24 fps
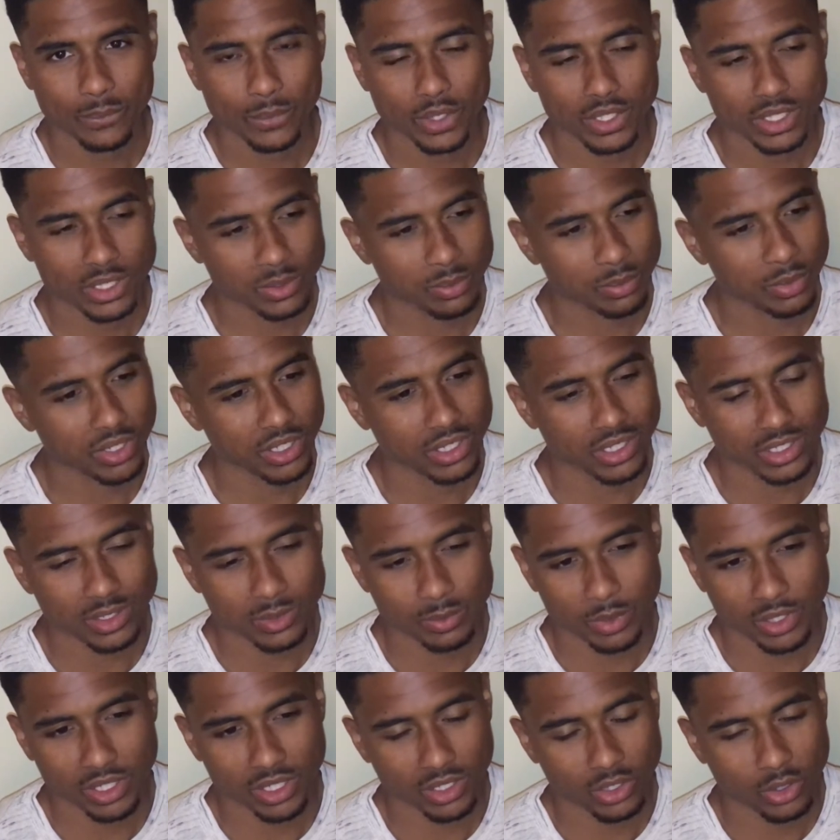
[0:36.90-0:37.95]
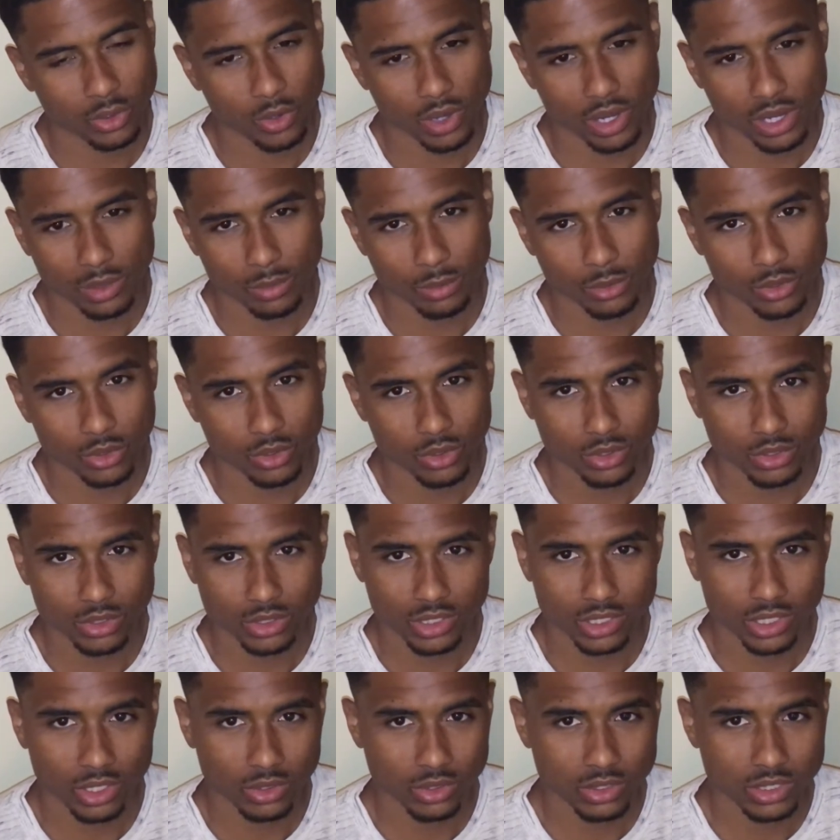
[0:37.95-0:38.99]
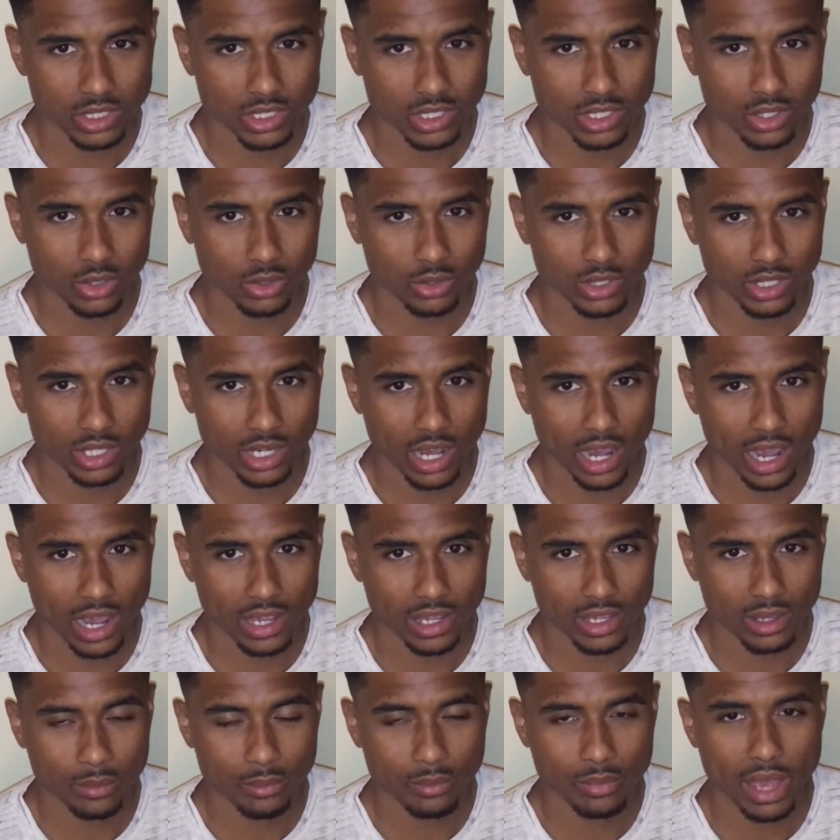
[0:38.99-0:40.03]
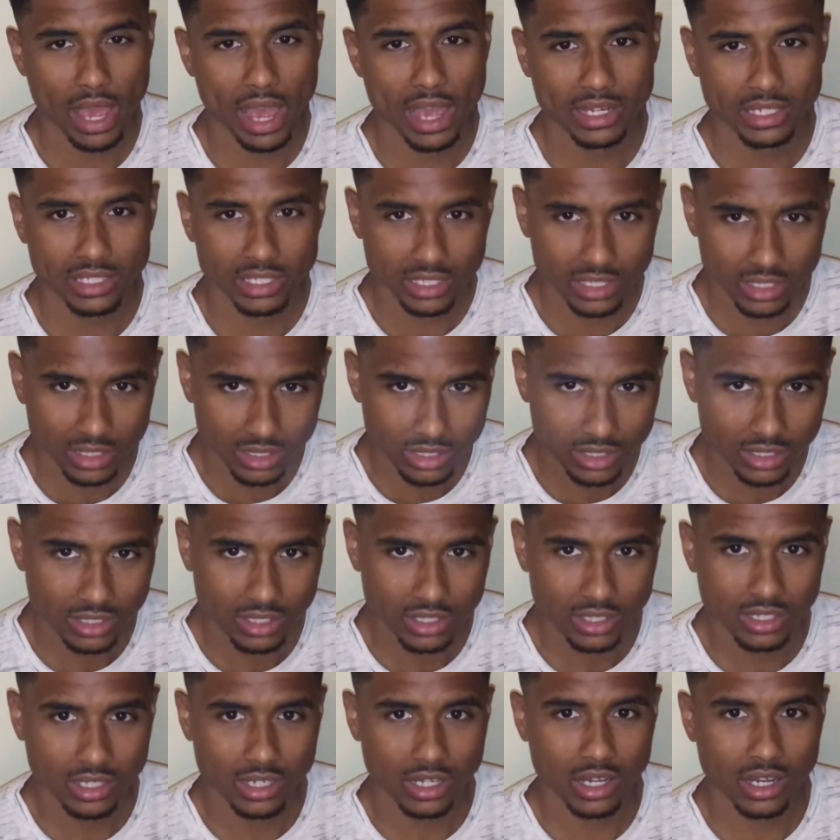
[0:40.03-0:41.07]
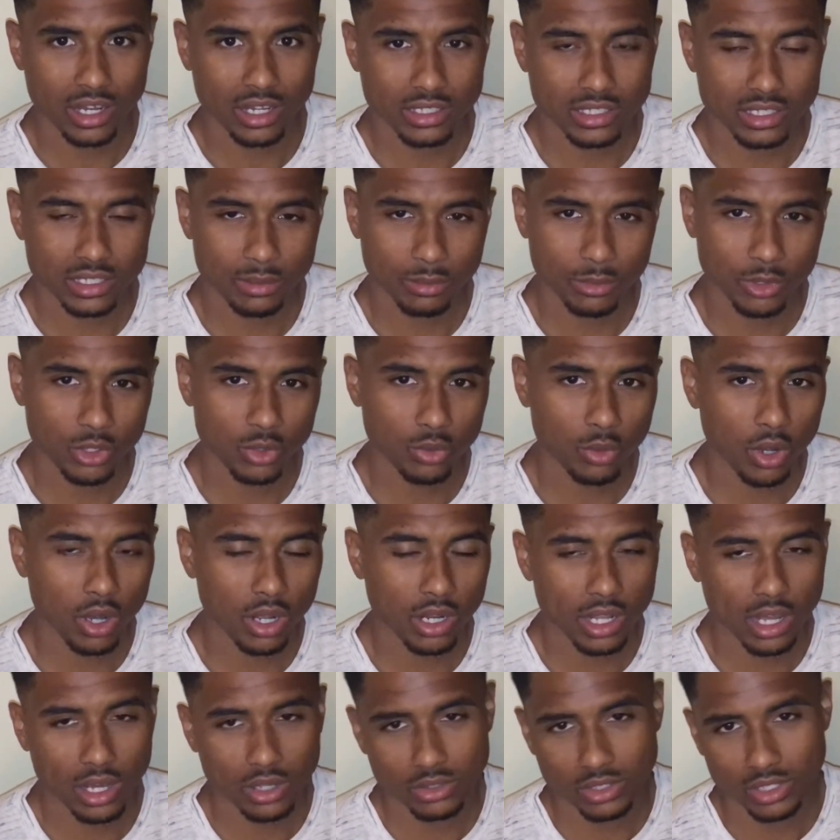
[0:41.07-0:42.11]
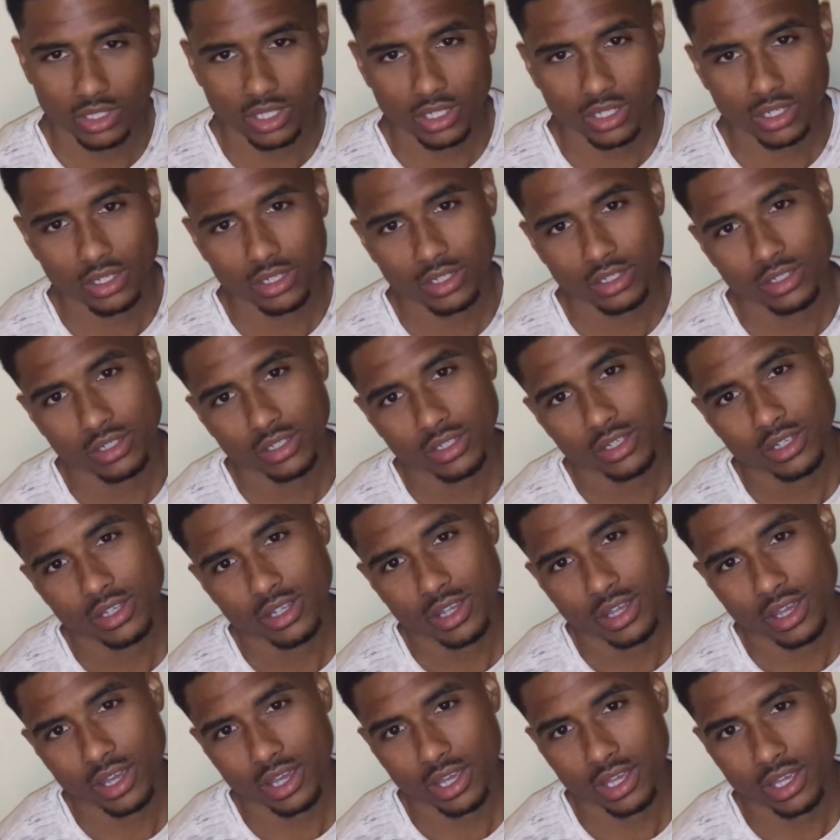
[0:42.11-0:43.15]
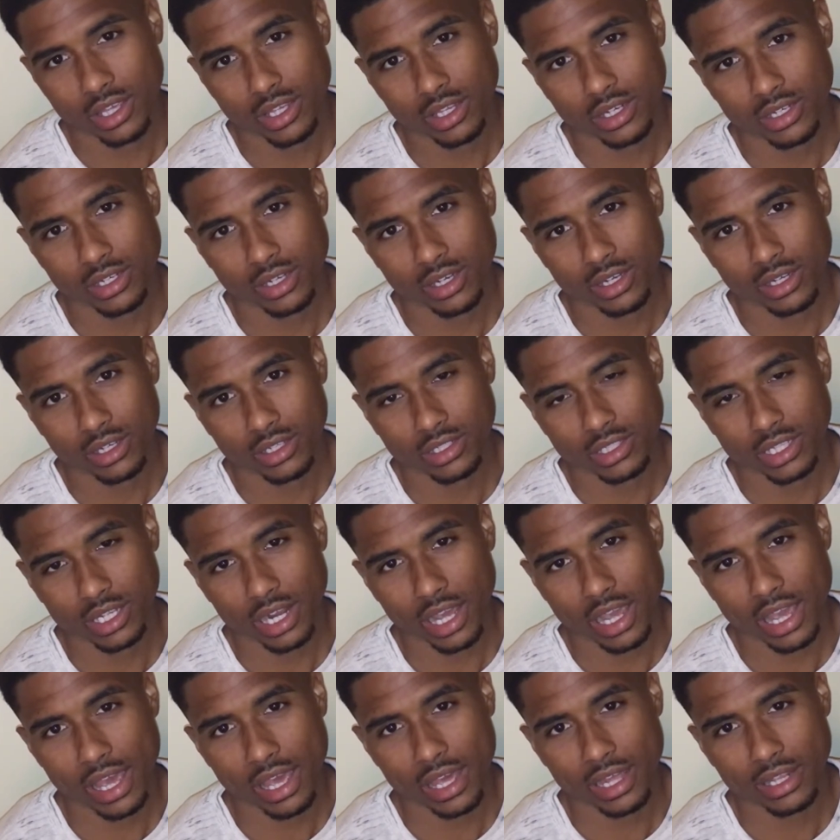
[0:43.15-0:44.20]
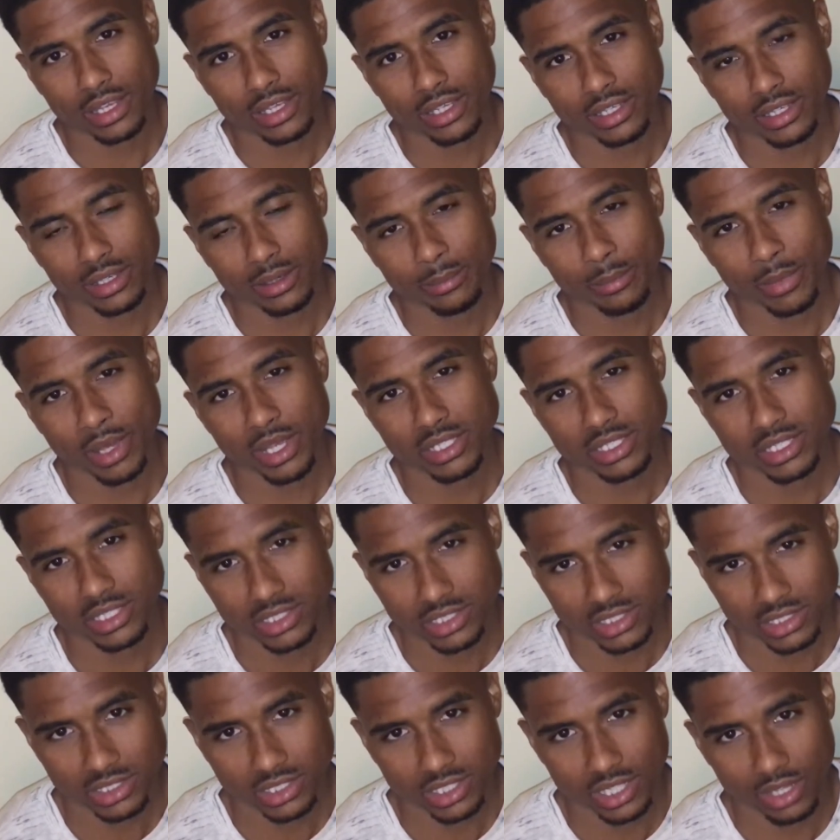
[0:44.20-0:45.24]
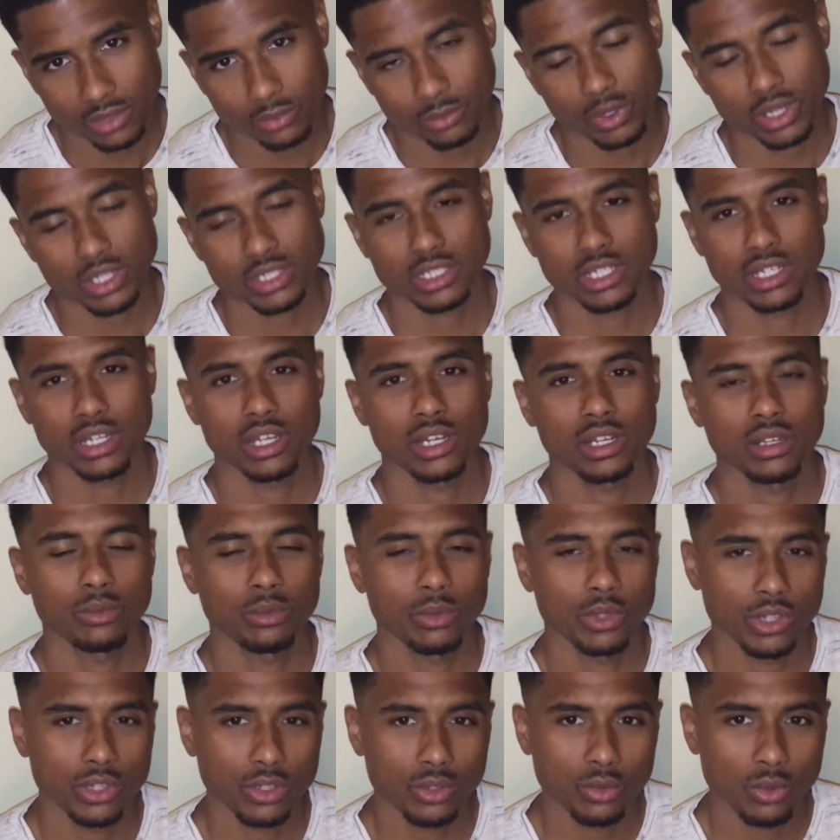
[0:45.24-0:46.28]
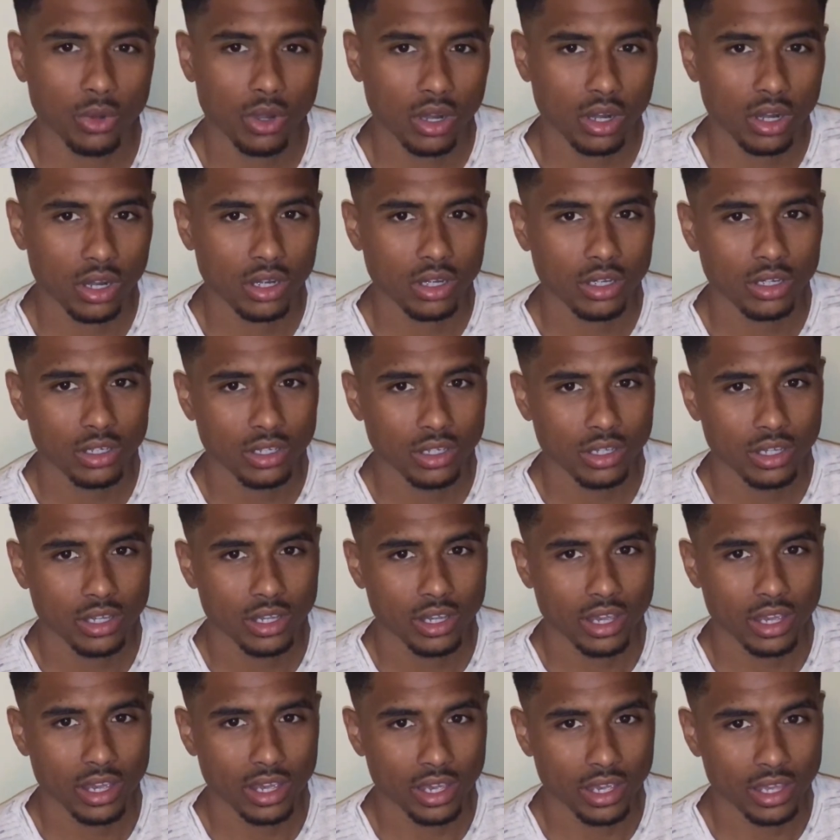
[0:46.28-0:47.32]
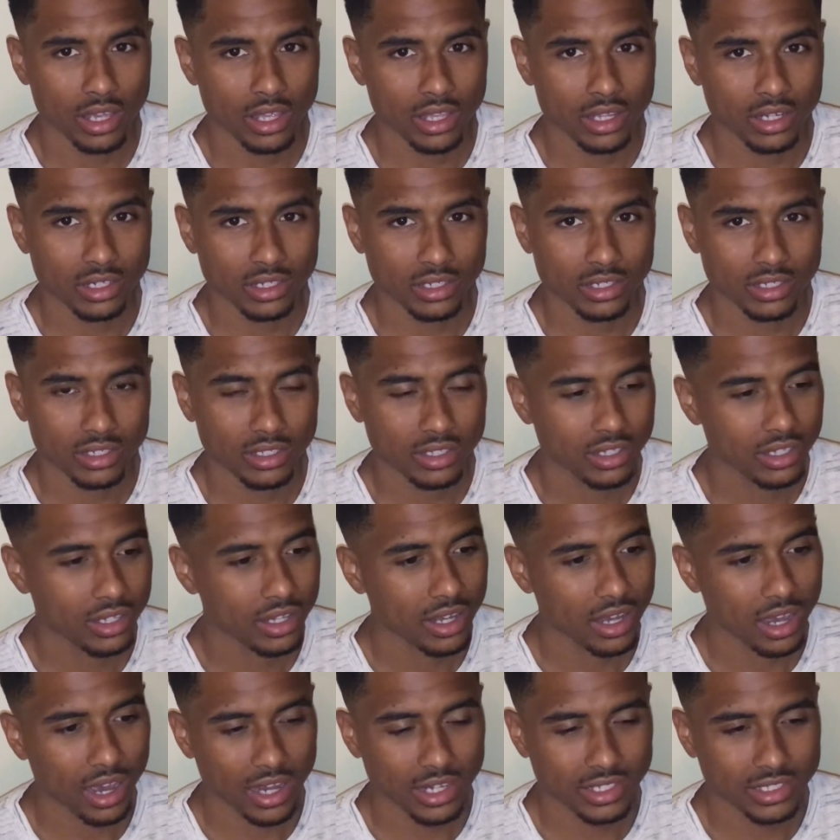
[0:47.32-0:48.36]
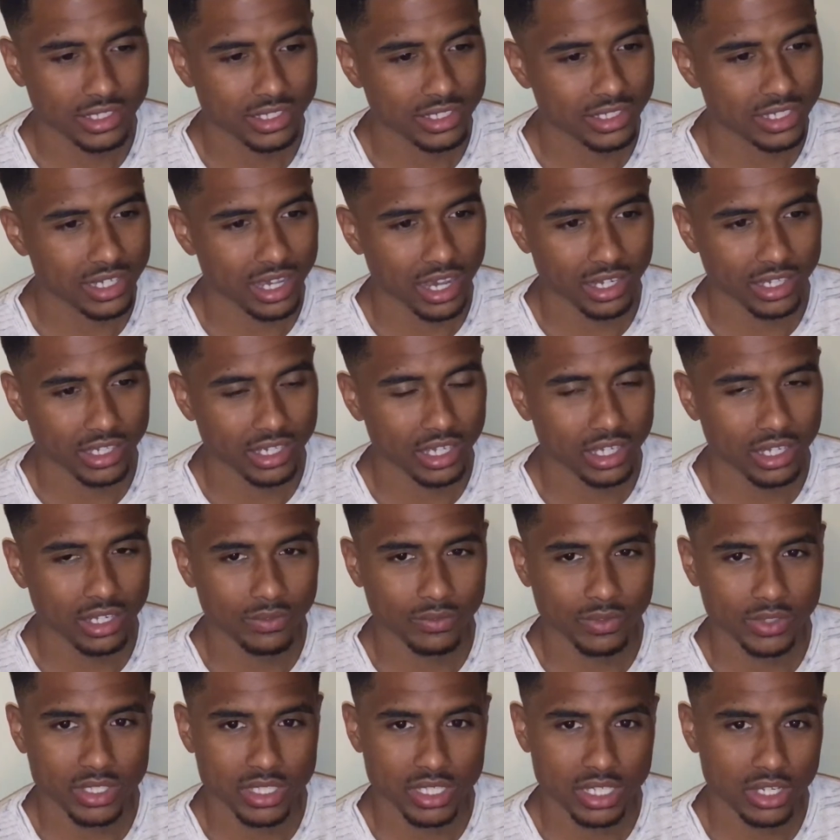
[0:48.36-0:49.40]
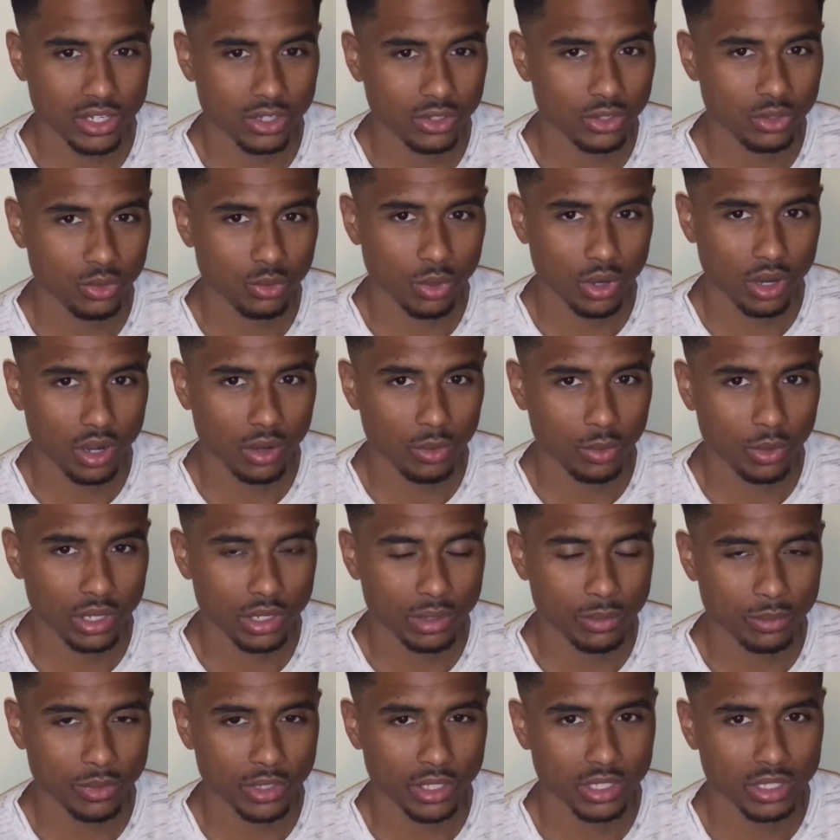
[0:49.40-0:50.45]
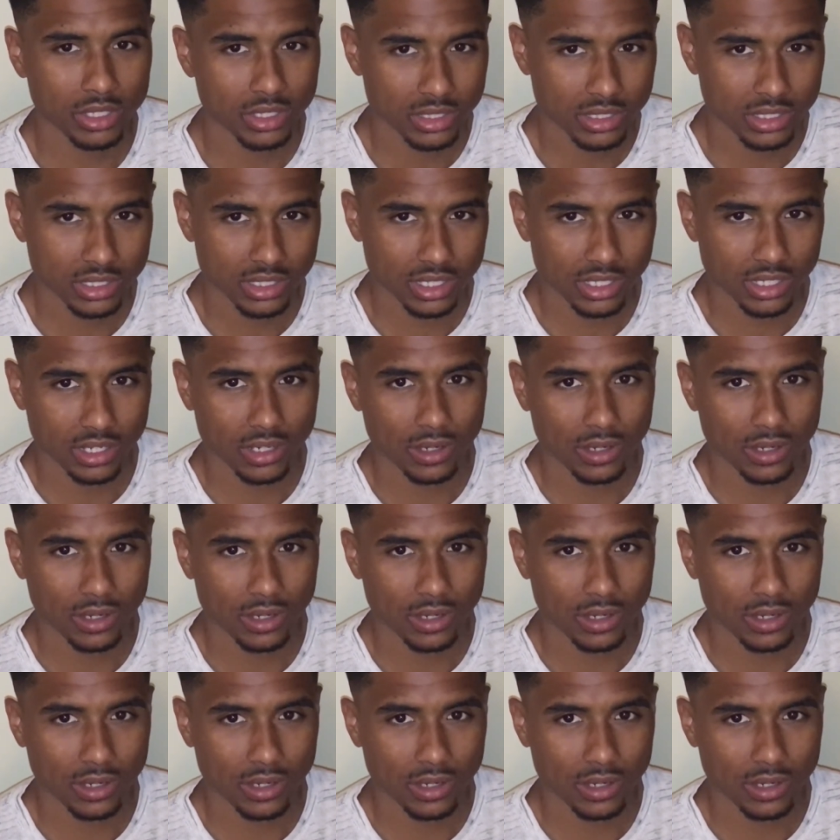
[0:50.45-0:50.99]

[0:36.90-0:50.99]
It's been incredible, to know that I impacted some of you all out there, and that I had a message that resonated with you all, and I can't even tell you all what it means